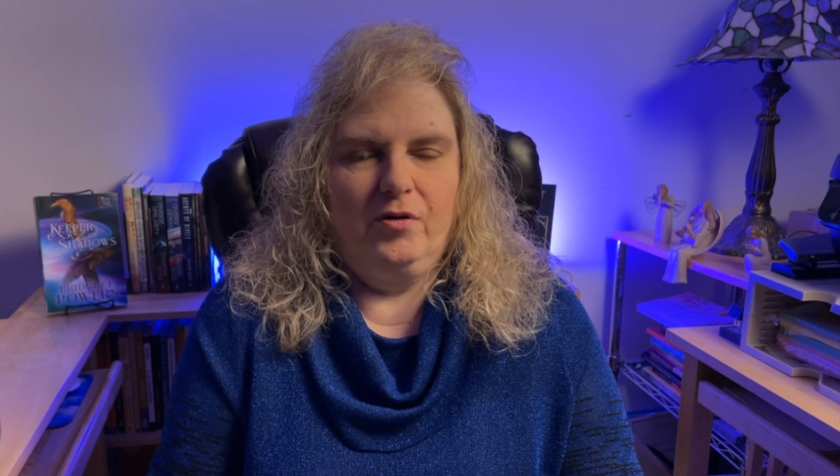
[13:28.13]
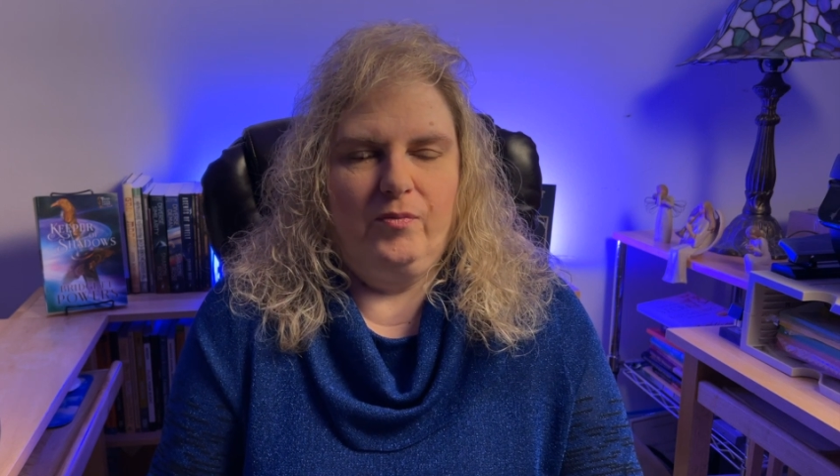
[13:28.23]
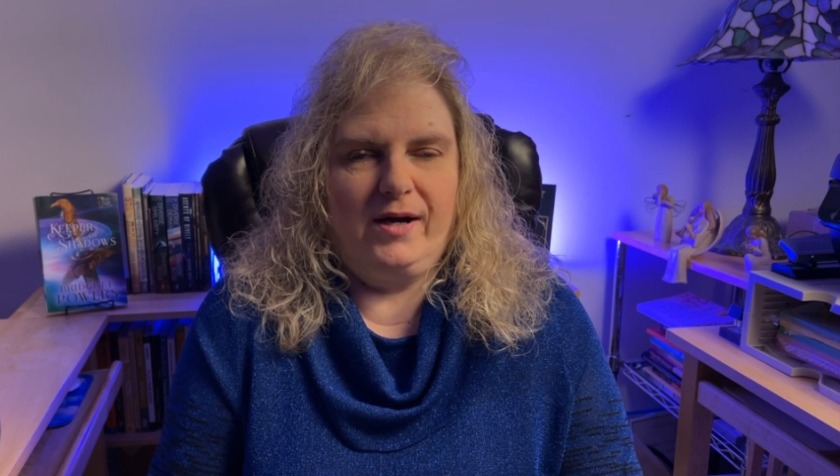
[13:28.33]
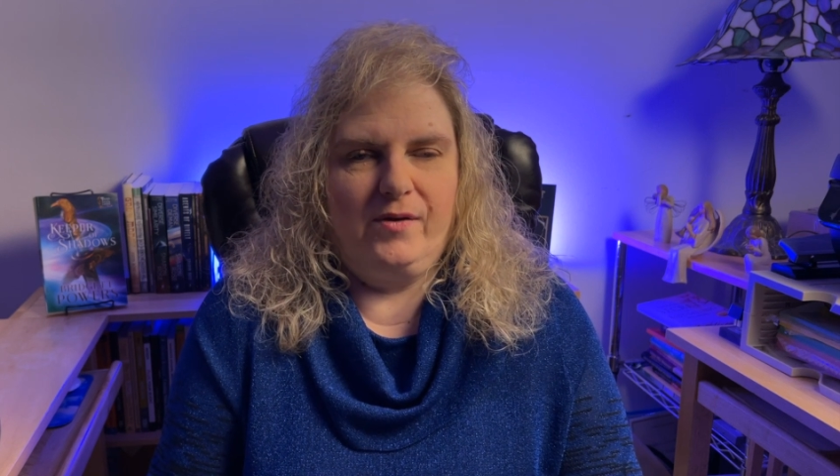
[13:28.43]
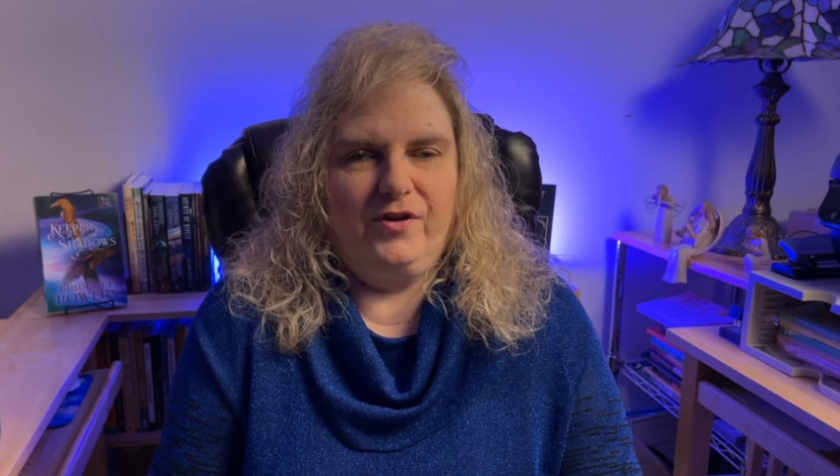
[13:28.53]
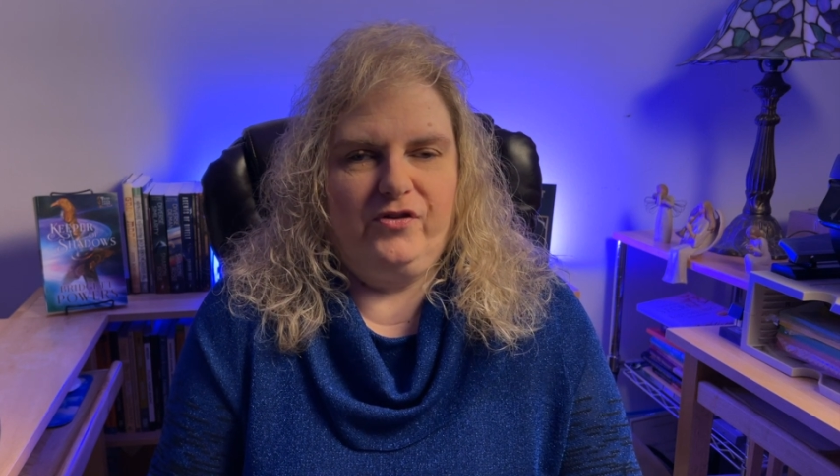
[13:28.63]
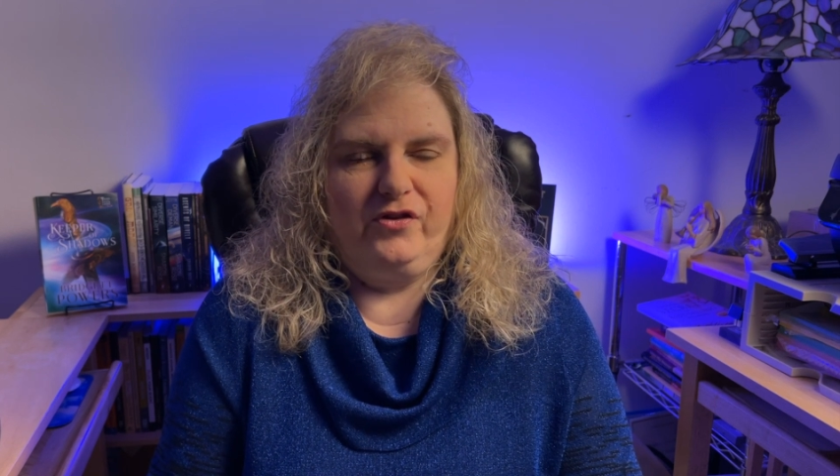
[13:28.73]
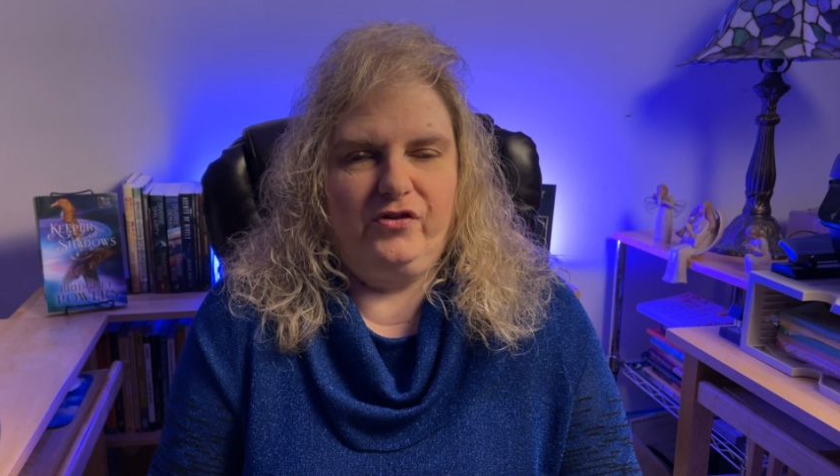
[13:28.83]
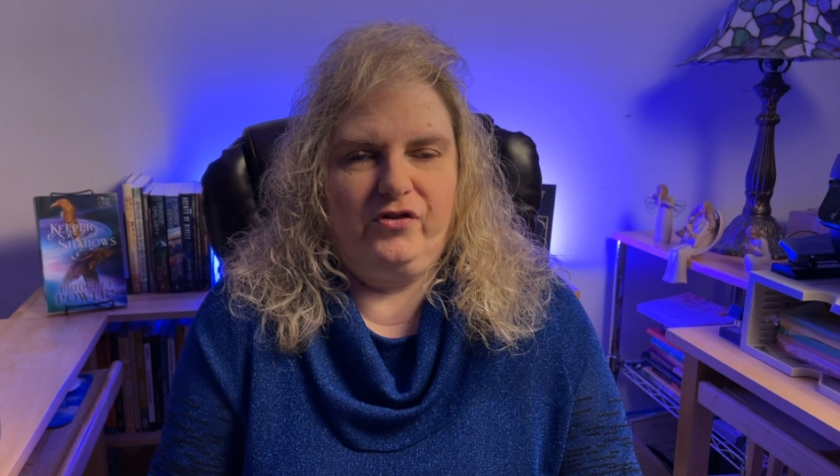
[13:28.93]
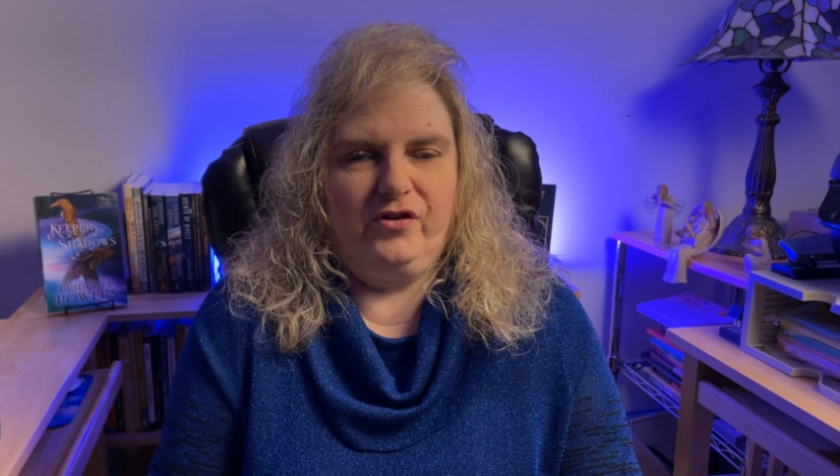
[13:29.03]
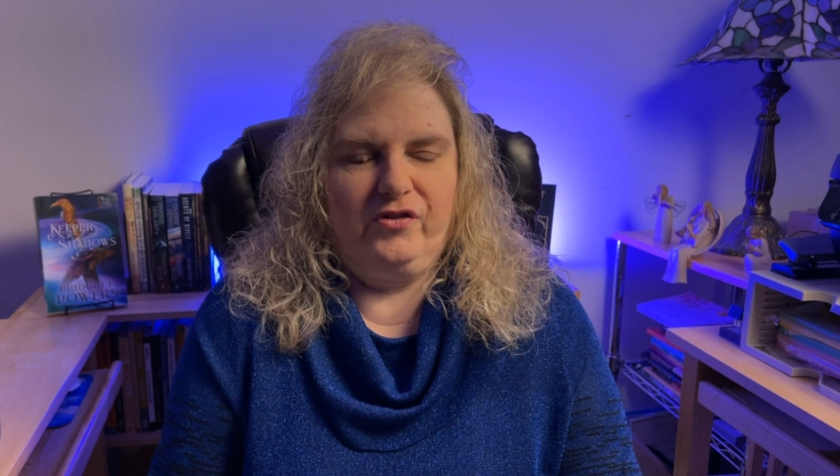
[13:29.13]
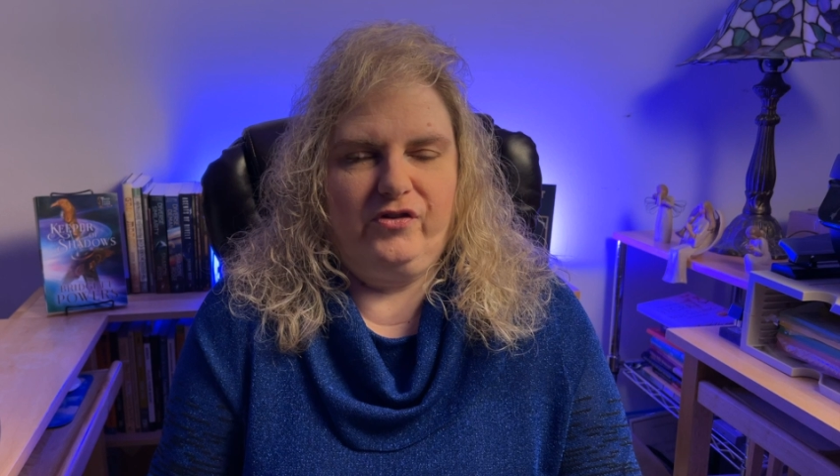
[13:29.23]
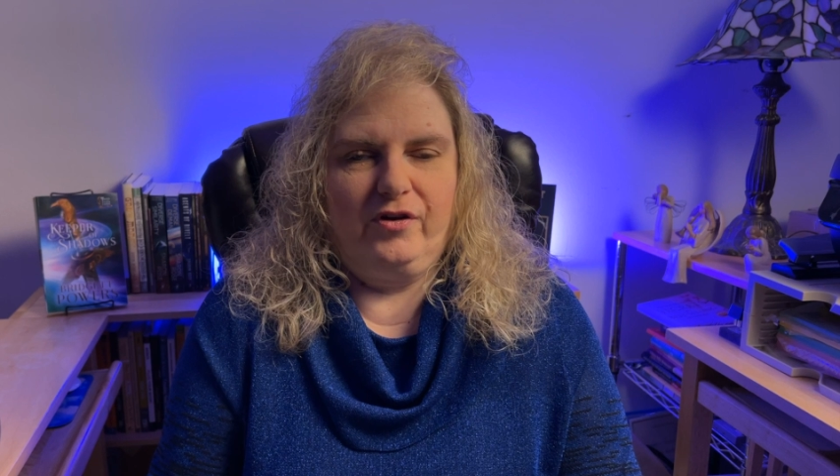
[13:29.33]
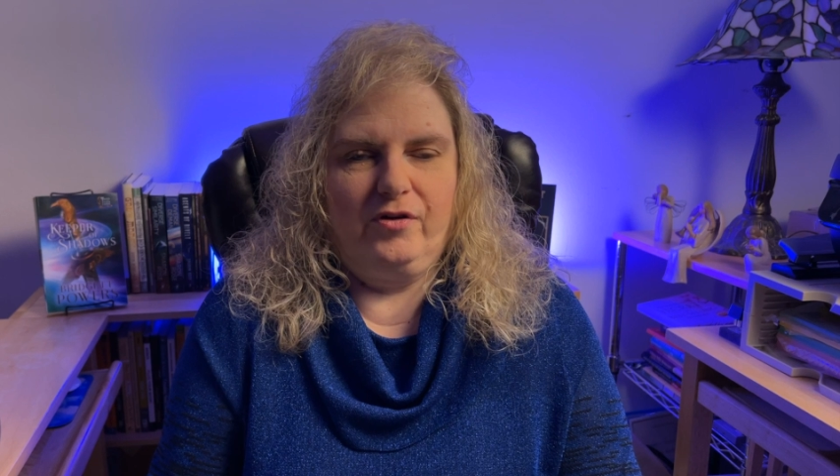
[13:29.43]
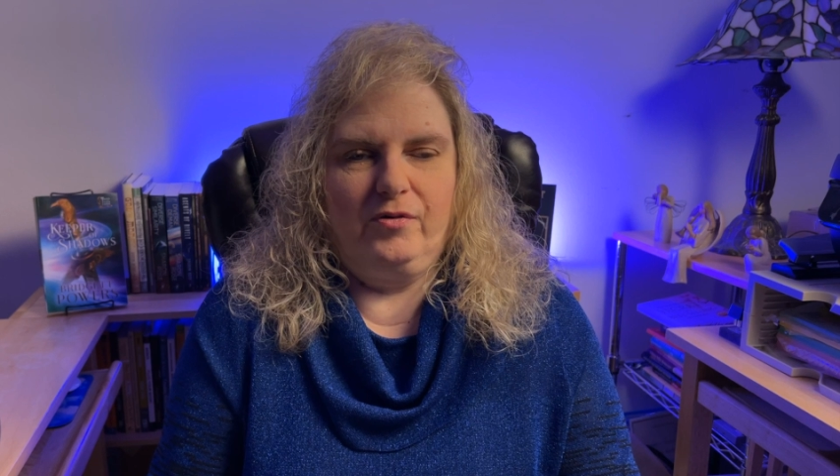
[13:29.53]
wow, it's
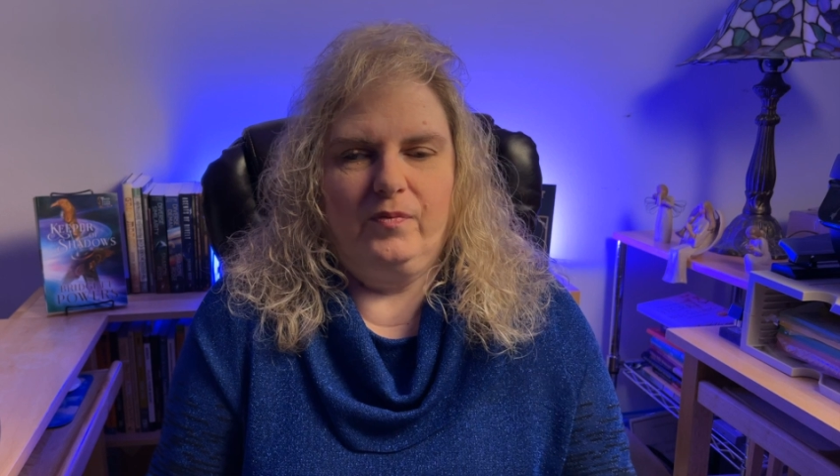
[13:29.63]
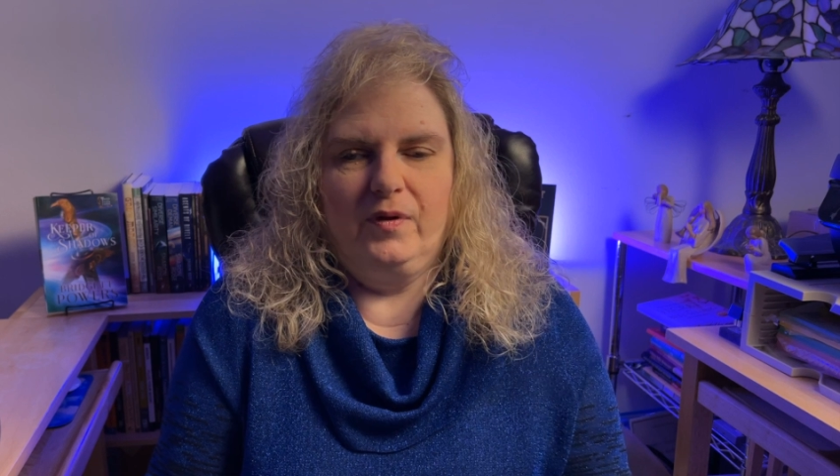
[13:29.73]
so